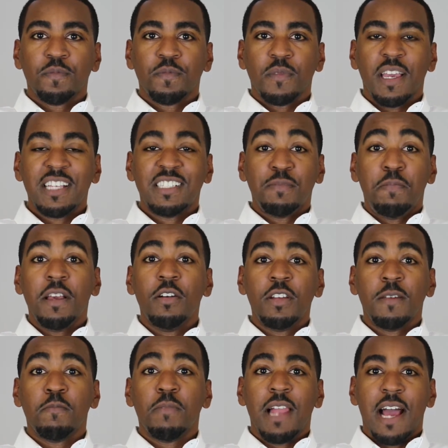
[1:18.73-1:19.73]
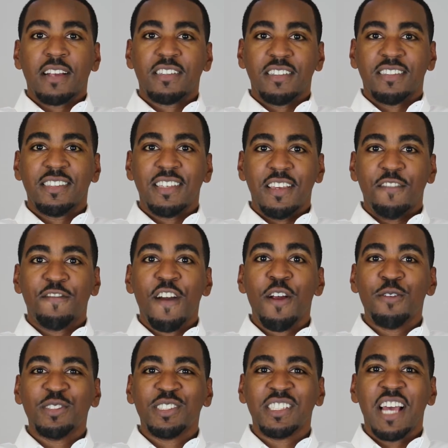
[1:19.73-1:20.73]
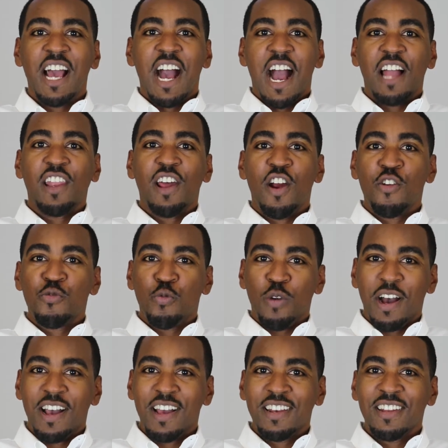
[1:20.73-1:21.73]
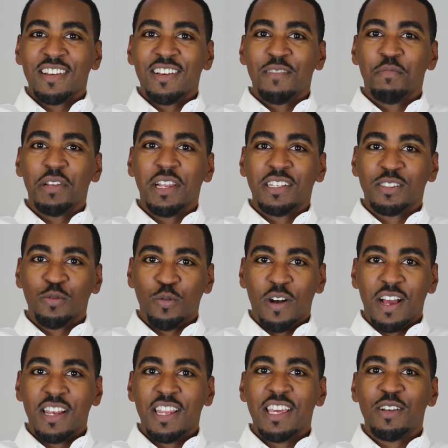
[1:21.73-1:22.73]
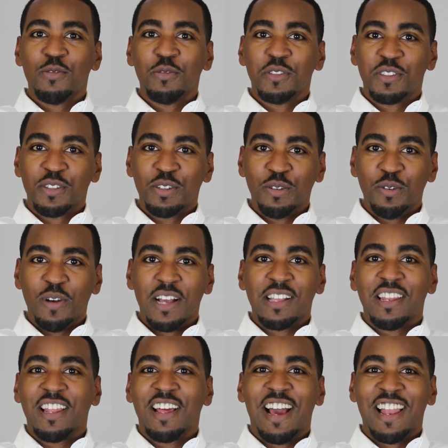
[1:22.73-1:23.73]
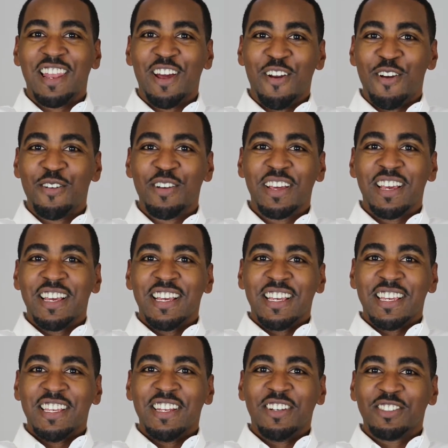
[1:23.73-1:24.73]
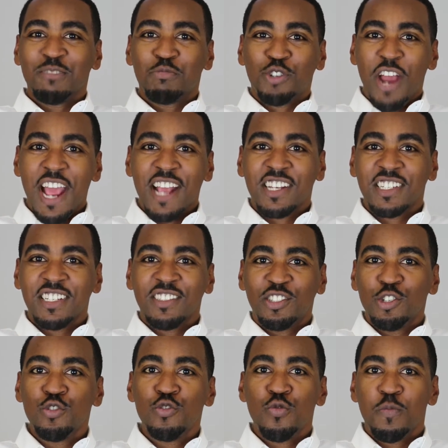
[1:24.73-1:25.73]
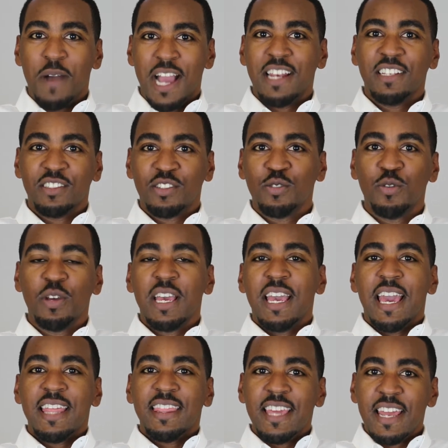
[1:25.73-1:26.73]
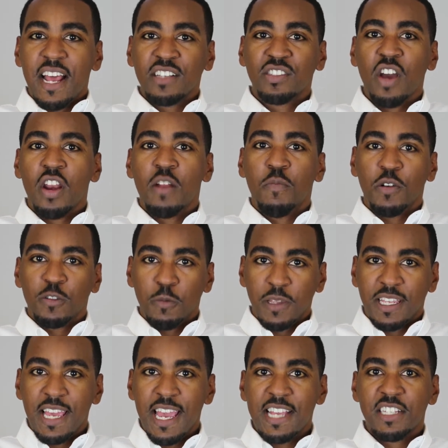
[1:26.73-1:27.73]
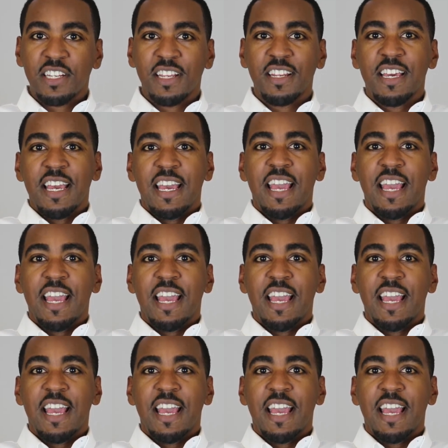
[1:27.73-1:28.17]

it's building blocks, you see. First, I learned 1 plus 1 equals 2. I learned, subtraction, 2 minus 2. And then I started multiplication.